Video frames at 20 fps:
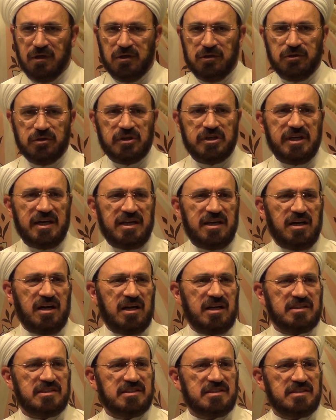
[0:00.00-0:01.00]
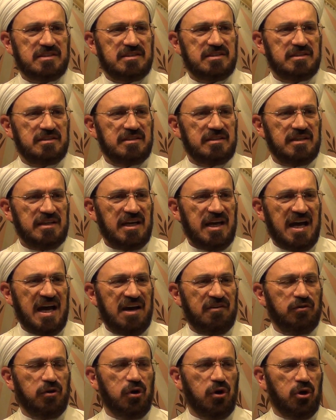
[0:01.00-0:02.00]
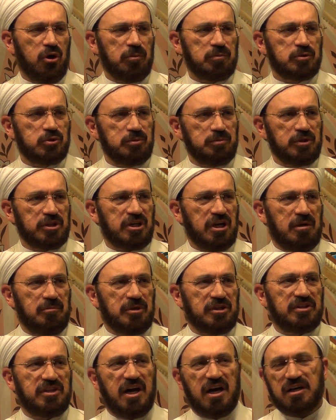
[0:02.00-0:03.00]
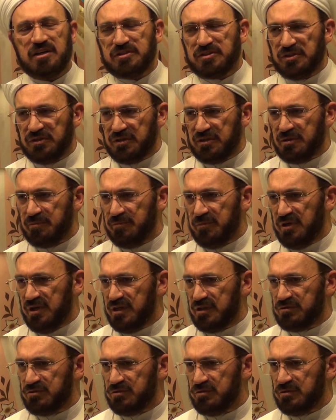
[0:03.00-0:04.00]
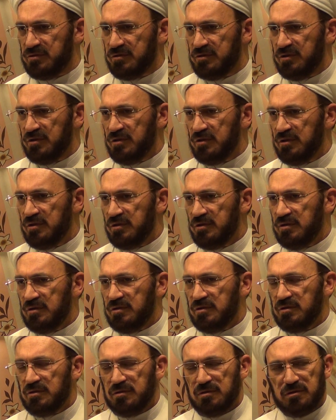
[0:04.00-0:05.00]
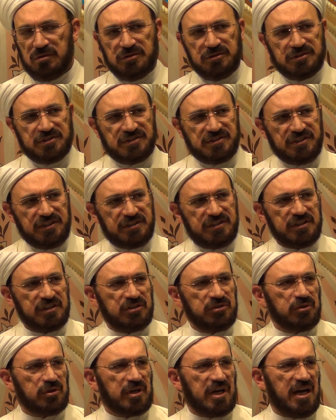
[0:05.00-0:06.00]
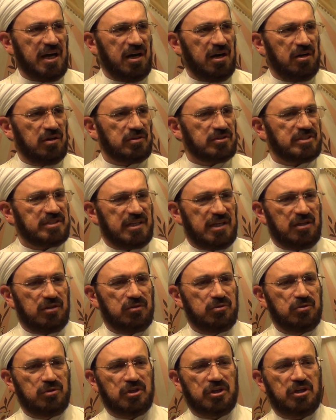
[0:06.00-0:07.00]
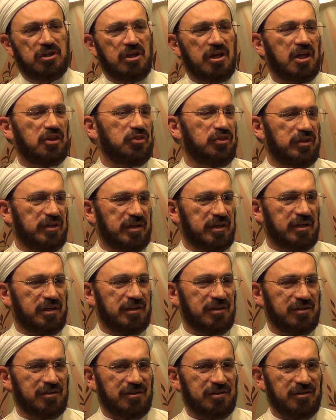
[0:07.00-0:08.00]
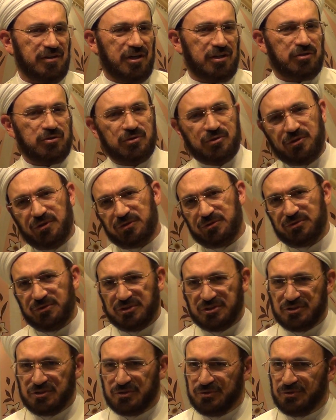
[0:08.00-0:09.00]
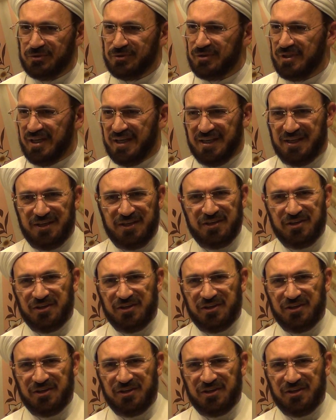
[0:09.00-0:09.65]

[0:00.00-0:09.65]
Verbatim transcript: You cannot have hope to become a doctor, but sitting in your house and doing nothing, not to go to school and